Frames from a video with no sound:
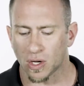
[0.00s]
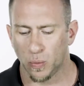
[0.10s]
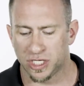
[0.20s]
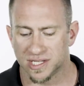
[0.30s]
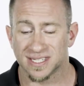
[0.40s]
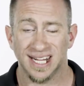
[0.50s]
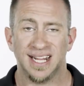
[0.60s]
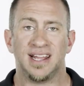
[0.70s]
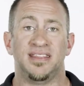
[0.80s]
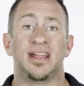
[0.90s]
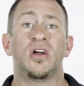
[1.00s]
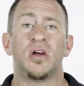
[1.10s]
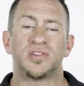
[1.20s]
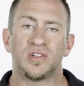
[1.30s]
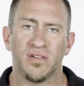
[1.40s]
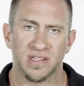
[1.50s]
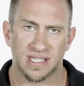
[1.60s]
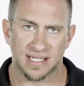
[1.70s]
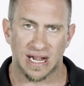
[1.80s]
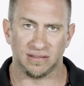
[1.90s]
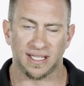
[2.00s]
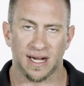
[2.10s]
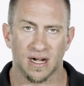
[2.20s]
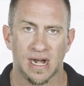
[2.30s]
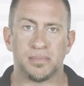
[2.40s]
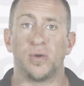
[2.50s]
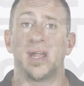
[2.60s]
which is there are services out there. I'm going to